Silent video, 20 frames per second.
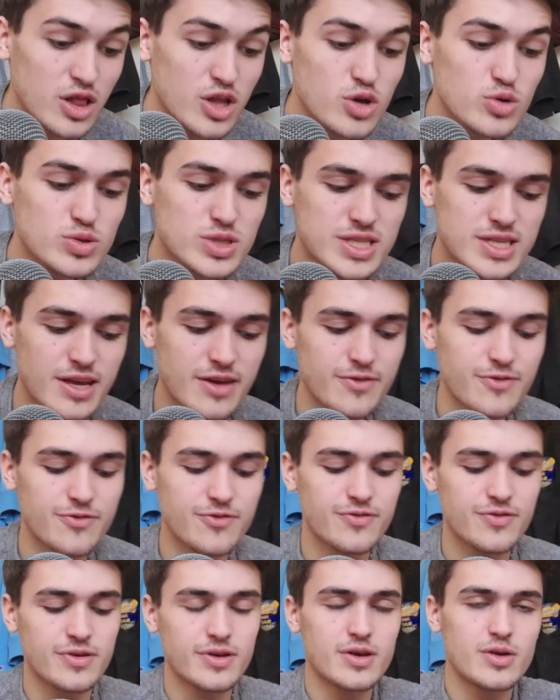
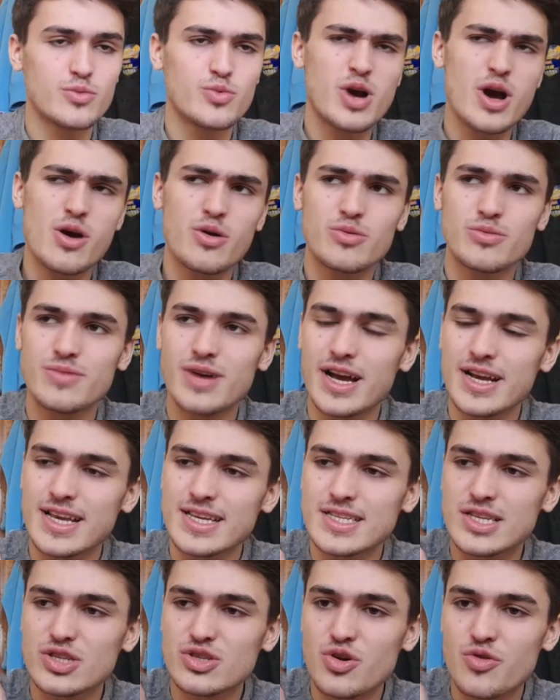elusive, well, I
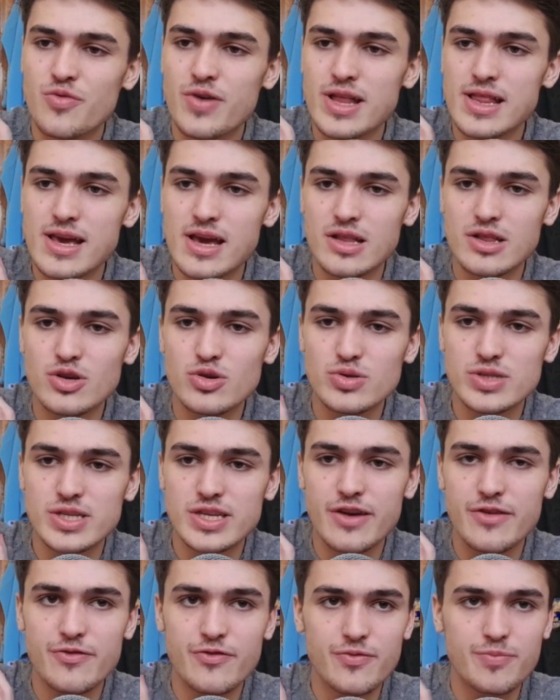guess it's not really
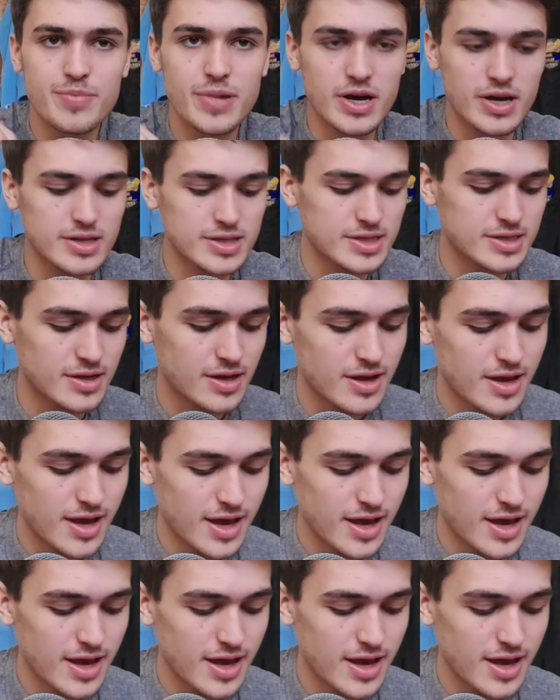elusive, but